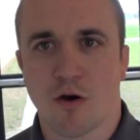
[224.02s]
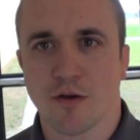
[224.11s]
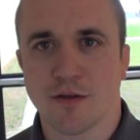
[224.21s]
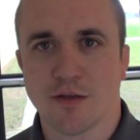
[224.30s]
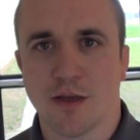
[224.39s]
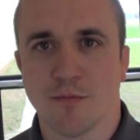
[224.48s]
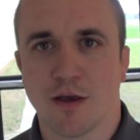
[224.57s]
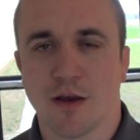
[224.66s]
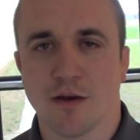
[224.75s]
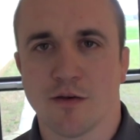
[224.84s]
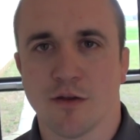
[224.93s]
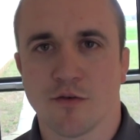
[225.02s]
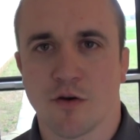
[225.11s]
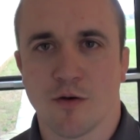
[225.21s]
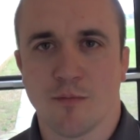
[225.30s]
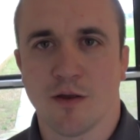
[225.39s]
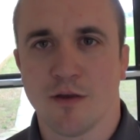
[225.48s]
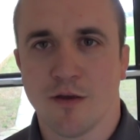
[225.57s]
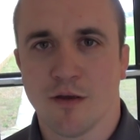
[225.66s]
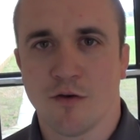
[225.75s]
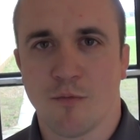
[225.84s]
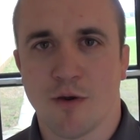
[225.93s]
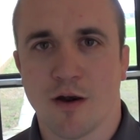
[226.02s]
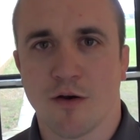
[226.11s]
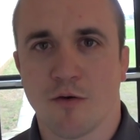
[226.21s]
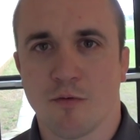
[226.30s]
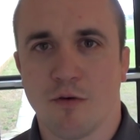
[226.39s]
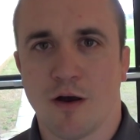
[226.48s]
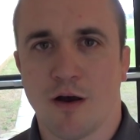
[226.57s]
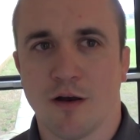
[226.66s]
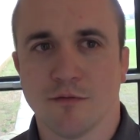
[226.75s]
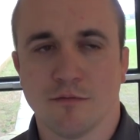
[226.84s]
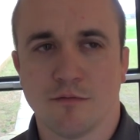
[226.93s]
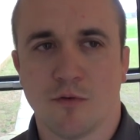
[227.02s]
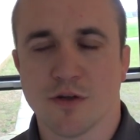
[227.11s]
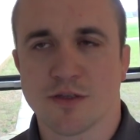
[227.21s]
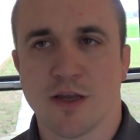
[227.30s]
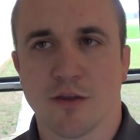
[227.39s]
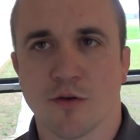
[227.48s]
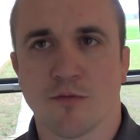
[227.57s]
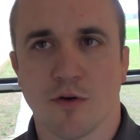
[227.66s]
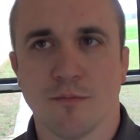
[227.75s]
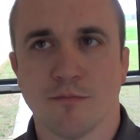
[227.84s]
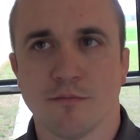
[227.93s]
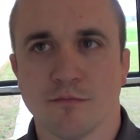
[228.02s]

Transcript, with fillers: quality team to get into the tournament, no matter uh, what state they're from.